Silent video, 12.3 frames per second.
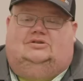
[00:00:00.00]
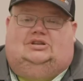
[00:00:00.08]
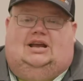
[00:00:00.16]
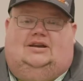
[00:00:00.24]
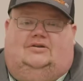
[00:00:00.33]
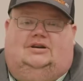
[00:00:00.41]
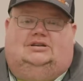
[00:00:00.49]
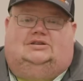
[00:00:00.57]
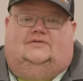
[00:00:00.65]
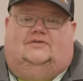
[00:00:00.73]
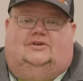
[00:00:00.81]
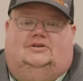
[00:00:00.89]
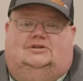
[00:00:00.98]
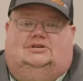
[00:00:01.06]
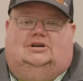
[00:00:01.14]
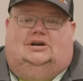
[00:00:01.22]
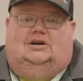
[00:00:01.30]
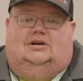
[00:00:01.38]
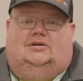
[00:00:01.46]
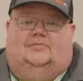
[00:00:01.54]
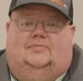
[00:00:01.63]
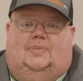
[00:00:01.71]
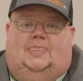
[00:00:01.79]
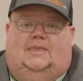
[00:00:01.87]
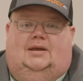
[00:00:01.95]
St. Christopher's
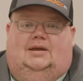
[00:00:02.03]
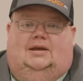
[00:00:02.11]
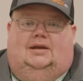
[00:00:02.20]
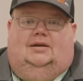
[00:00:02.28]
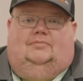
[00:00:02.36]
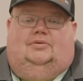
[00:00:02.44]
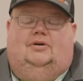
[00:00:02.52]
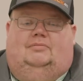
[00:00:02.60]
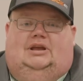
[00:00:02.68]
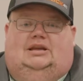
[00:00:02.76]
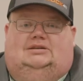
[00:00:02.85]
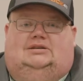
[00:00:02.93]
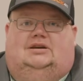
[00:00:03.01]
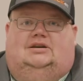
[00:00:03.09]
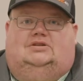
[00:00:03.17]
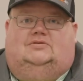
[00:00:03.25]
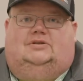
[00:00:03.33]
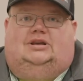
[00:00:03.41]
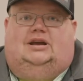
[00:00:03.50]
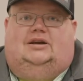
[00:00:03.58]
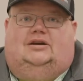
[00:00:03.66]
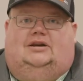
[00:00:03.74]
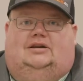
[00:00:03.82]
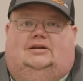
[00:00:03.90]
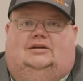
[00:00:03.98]
put me in touch with
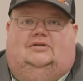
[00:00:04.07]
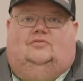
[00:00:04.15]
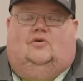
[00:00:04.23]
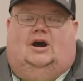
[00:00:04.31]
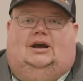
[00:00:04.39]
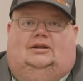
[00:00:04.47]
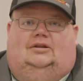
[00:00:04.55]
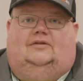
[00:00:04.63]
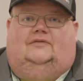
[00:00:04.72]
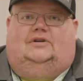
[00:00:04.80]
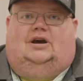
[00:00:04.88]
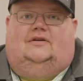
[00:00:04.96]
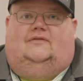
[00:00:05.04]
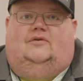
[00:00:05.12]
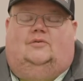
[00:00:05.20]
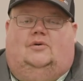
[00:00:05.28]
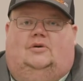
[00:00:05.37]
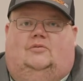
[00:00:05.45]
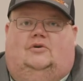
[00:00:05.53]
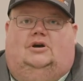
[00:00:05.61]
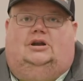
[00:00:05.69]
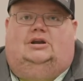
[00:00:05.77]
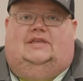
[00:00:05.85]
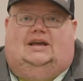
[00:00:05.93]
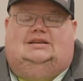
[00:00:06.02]
Eric Weidel of Doc
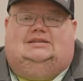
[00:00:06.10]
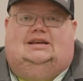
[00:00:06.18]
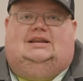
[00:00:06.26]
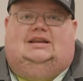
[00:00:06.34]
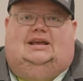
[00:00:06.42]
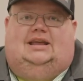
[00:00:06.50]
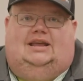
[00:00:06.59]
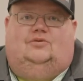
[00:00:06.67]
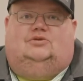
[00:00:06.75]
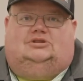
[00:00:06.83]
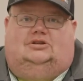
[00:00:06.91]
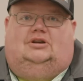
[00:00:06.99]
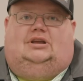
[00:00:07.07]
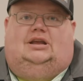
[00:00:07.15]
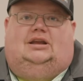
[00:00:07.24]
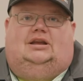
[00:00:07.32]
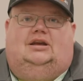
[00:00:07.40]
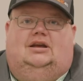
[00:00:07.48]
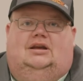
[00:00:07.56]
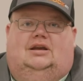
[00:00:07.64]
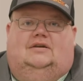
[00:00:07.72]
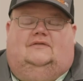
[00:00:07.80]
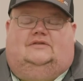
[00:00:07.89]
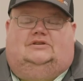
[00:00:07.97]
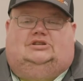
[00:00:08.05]
411. They said that he was looking
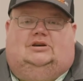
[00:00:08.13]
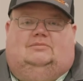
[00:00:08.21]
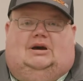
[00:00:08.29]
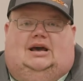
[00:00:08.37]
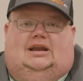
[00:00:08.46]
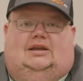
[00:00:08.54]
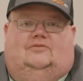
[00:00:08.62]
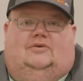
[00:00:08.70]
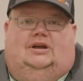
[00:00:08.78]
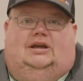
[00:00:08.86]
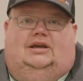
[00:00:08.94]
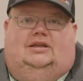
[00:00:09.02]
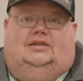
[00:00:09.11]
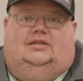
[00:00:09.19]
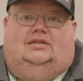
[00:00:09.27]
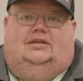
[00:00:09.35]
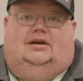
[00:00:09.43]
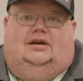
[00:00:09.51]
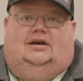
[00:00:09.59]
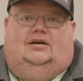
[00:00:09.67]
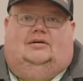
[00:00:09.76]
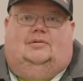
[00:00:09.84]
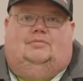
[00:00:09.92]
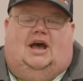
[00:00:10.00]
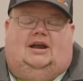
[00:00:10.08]
for somebody with
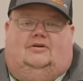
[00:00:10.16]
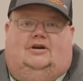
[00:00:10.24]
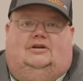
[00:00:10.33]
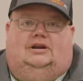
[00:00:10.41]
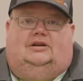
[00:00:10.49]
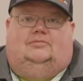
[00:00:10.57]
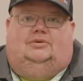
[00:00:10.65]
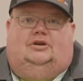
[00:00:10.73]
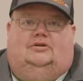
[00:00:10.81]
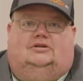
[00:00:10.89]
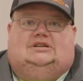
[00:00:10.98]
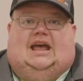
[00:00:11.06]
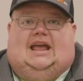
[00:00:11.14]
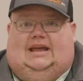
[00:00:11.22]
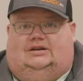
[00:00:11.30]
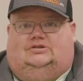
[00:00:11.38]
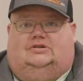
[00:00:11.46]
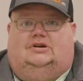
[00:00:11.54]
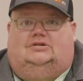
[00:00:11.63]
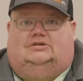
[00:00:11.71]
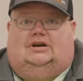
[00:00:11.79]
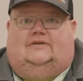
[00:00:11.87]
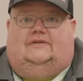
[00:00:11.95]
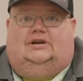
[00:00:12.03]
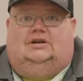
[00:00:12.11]
a background in computers and truck
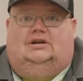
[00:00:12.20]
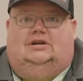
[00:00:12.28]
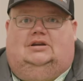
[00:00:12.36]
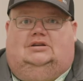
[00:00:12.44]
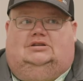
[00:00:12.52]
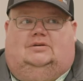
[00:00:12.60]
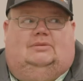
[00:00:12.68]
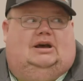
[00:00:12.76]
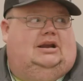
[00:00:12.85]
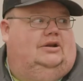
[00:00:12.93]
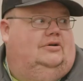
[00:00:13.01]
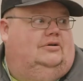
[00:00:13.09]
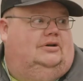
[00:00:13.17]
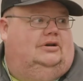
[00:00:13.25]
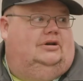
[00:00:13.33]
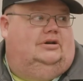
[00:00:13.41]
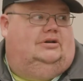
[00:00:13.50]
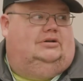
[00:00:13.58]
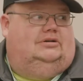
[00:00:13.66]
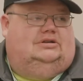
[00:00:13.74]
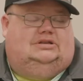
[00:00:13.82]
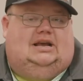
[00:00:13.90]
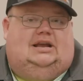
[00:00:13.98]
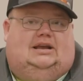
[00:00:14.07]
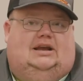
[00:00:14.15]
driving, somebody who could
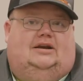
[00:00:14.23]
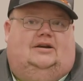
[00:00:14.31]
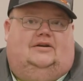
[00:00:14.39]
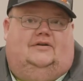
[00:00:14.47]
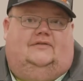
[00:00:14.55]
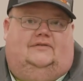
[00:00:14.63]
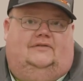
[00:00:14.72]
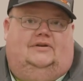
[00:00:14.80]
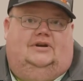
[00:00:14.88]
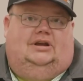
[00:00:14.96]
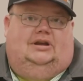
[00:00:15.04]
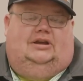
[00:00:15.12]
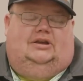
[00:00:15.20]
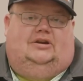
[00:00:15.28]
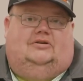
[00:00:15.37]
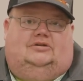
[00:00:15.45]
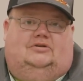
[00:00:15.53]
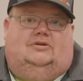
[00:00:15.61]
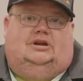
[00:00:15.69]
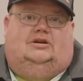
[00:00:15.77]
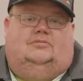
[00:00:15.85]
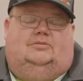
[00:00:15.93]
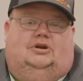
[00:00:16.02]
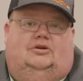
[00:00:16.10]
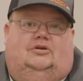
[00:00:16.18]
take care of, you know, doing
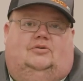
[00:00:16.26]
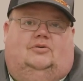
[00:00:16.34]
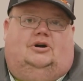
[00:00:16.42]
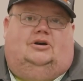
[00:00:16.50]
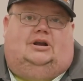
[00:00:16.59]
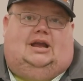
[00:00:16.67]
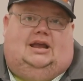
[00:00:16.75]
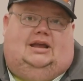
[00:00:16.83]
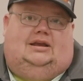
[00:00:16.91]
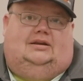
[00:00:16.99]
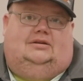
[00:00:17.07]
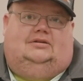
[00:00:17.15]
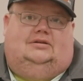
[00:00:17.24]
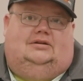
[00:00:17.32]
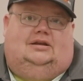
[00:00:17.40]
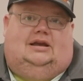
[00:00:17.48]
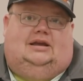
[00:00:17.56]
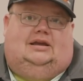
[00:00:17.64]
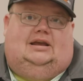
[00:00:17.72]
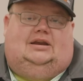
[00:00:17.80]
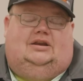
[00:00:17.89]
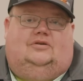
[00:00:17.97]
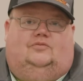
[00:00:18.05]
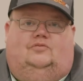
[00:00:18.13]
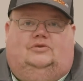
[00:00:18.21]
computer work and
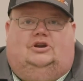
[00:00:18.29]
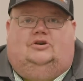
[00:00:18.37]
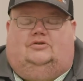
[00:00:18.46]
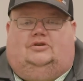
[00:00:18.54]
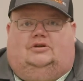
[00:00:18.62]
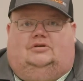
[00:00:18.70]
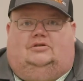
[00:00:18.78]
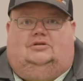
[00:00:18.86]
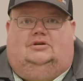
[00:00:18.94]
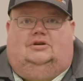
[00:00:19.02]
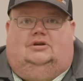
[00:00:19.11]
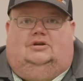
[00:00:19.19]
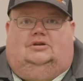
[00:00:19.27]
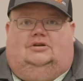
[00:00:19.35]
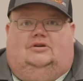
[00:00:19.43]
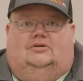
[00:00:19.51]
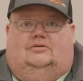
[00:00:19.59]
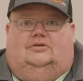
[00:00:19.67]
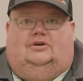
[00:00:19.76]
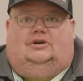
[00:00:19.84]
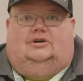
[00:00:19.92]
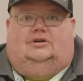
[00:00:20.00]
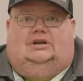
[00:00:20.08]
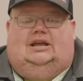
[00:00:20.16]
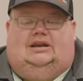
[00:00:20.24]
knew
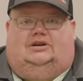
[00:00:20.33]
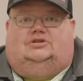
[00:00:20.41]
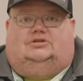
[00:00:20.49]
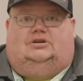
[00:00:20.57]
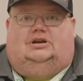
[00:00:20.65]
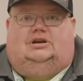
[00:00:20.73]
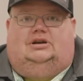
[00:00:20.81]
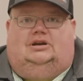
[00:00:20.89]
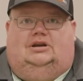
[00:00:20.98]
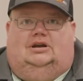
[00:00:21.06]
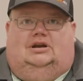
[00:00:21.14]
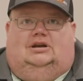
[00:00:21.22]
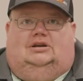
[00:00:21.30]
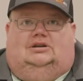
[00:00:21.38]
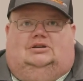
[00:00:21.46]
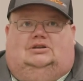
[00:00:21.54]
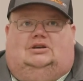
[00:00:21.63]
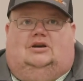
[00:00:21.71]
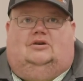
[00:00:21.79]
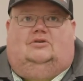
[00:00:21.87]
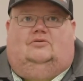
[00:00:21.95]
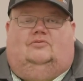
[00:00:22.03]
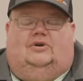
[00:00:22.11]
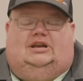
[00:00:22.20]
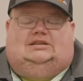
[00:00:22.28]
the industry.
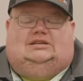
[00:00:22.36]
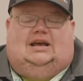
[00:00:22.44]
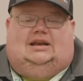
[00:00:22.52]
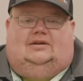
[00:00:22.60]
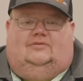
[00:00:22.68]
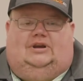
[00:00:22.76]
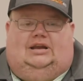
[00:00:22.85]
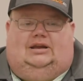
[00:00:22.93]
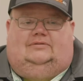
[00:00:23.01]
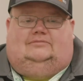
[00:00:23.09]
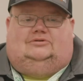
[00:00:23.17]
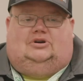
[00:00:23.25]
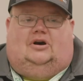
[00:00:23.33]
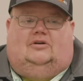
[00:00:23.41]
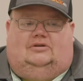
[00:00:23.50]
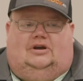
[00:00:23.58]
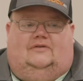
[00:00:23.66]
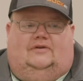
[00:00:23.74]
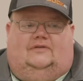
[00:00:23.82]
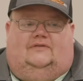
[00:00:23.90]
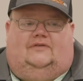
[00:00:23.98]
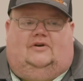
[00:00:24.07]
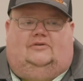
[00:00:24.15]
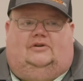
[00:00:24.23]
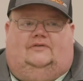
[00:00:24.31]
So we talked over the
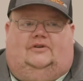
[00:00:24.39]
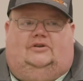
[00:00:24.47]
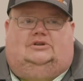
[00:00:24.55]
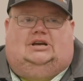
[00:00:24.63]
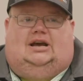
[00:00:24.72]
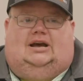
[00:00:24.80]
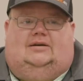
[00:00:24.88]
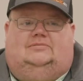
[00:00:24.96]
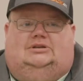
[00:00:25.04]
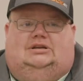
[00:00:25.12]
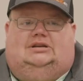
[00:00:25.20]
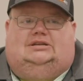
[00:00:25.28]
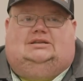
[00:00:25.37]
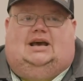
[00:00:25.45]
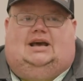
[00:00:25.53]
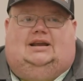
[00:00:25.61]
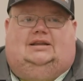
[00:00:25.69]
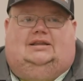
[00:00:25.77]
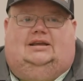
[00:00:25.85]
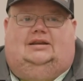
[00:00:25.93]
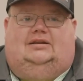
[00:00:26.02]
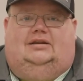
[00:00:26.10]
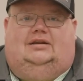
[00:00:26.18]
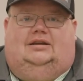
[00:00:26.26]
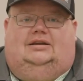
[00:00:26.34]
phone a few times and decided that
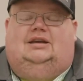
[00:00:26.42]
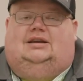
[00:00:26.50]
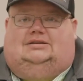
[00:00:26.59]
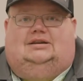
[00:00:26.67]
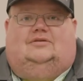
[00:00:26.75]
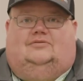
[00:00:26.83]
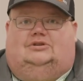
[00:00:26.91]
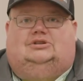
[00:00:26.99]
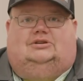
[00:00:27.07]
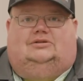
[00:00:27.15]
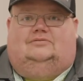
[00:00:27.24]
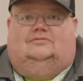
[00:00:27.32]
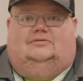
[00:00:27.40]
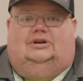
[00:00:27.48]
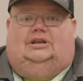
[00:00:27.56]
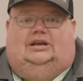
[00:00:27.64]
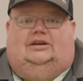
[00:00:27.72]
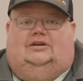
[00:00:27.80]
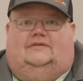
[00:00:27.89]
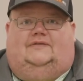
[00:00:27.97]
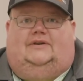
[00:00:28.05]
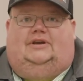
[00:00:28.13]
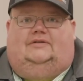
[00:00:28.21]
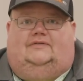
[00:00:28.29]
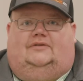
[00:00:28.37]
yes, I was a really good
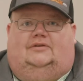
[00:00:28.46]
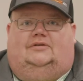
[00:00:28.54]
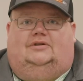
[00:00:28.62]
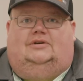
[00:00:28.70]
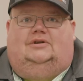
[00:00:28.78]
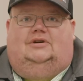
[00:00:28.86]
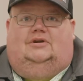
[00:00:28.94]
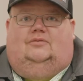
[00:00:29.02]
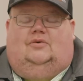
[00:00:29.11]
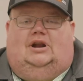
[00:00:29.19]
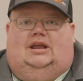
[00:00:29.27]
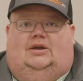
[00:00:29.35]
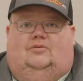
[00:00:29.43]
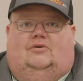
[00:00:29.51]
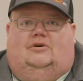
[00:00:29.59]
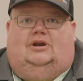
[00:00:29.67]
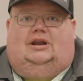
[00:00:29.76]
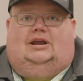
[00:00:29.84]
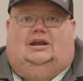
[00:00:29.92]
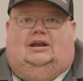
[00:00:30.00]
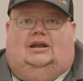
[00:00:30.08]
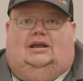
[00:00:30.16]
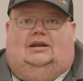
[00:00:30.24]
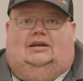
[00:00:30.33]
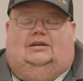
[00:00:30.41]
fit for what he wanted,
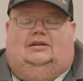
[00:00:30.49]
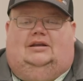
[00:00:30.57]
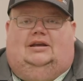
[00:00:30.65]
and